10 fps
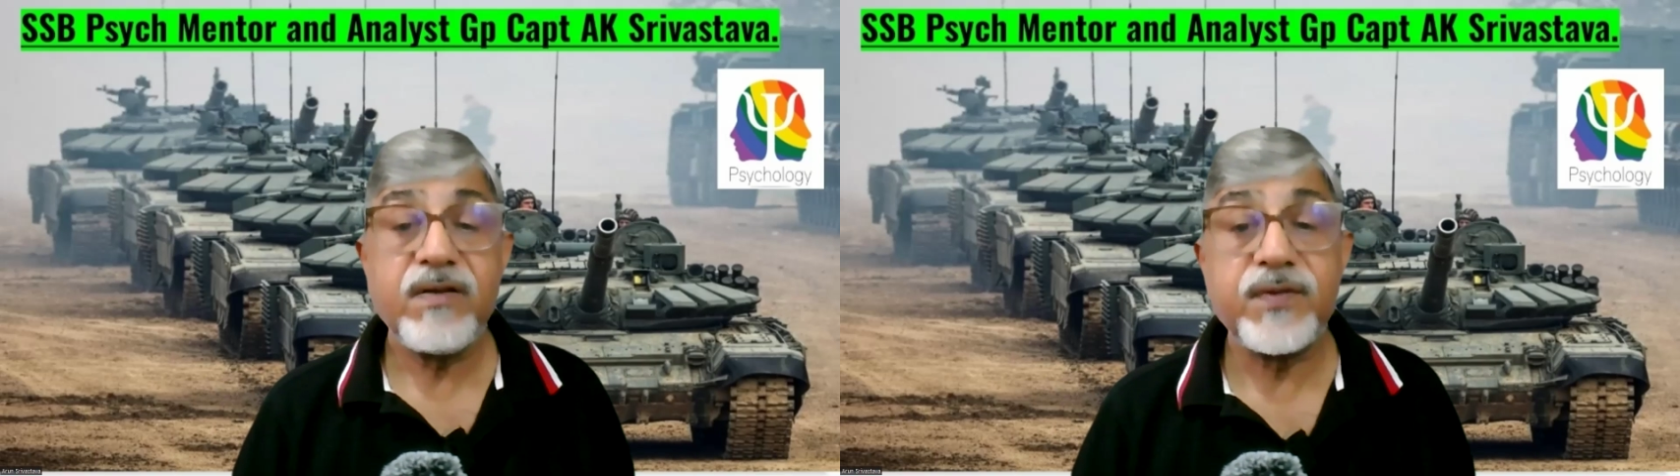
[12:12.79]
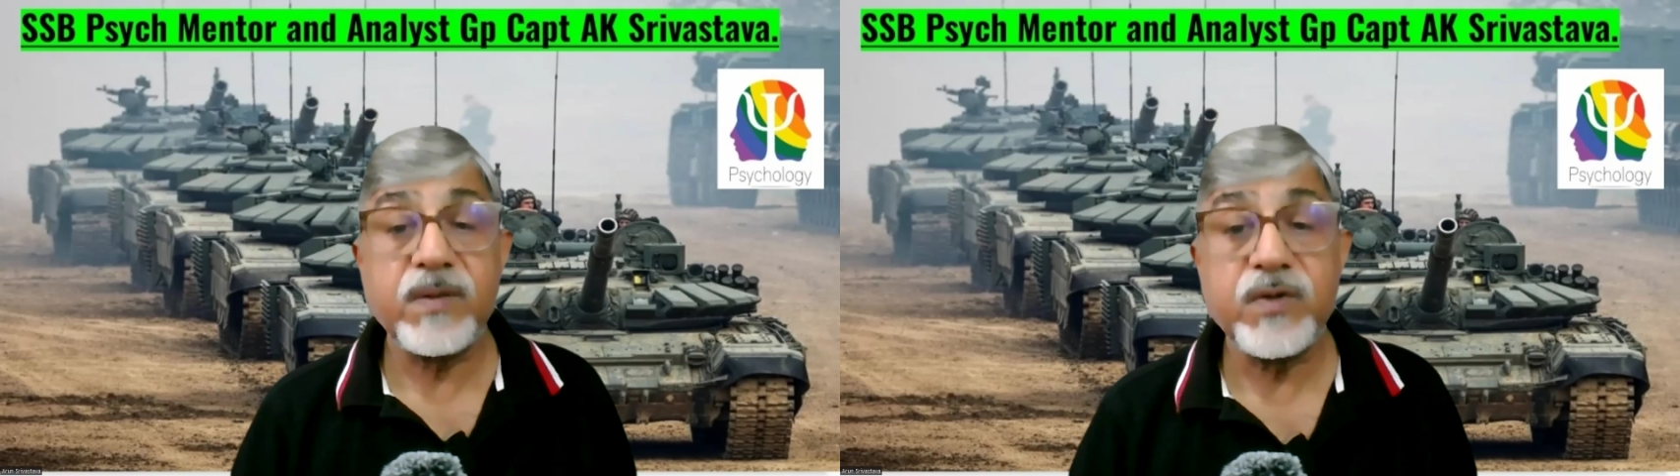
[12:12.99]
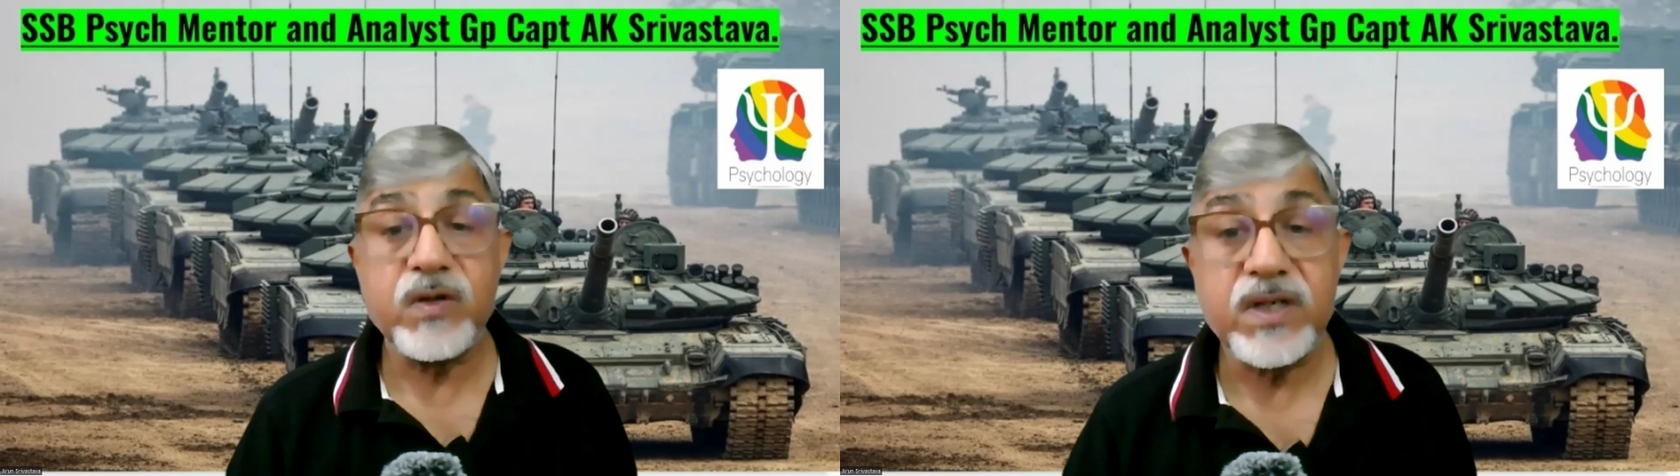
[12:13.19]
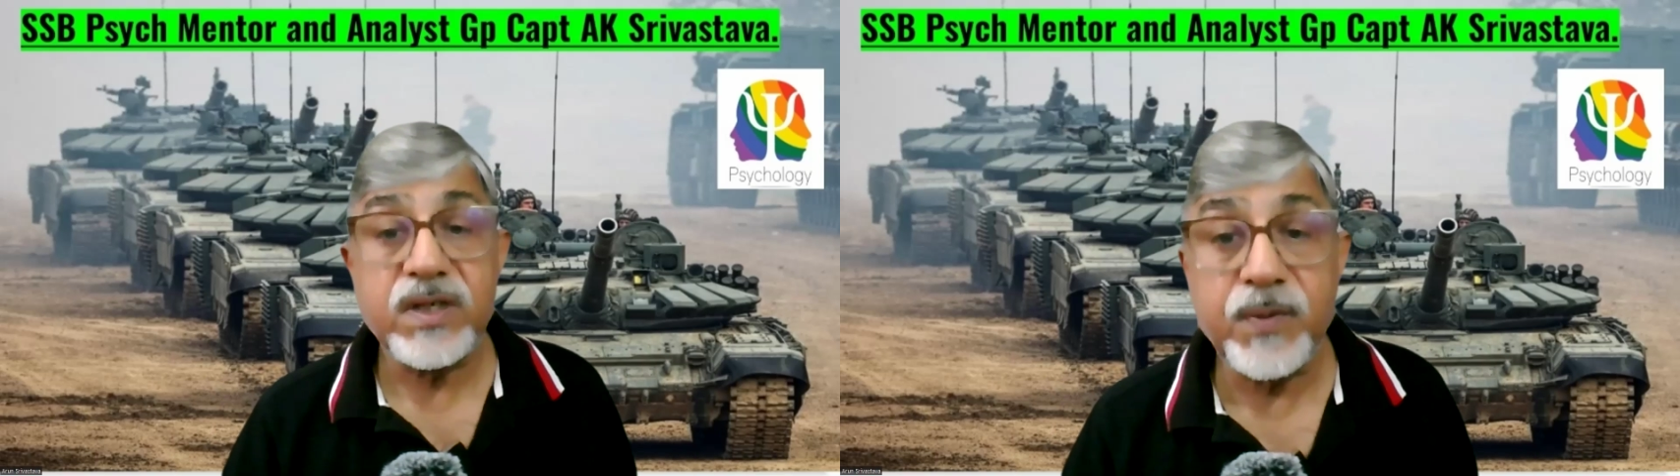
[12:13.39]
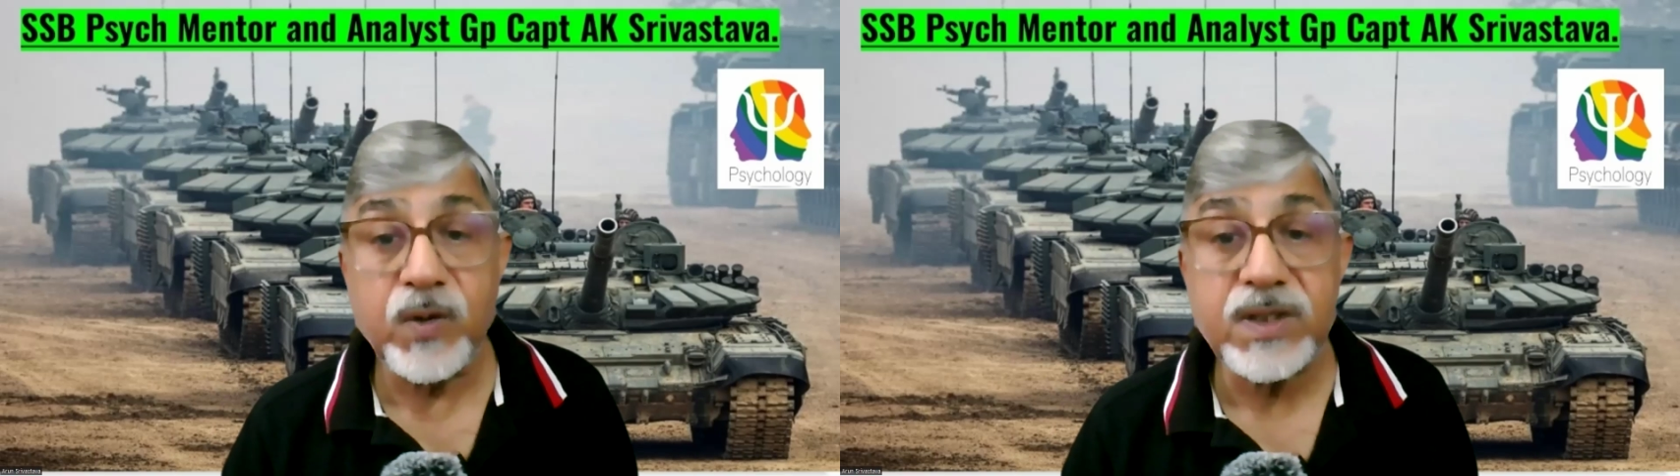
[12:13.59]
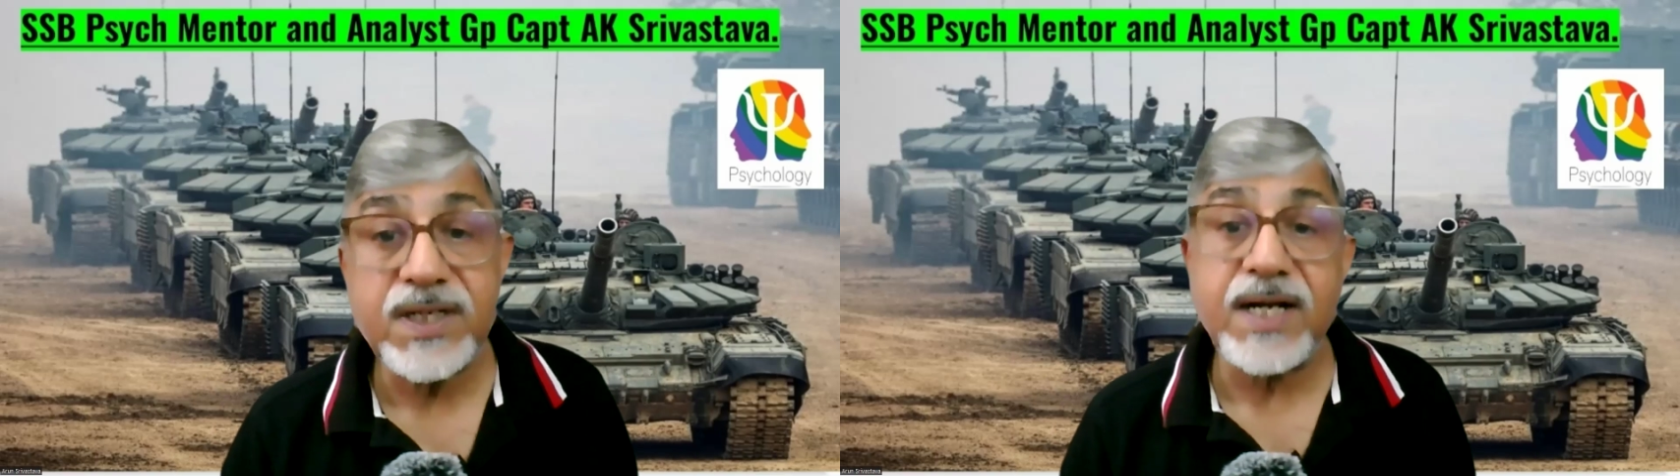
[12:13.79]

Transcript: from your report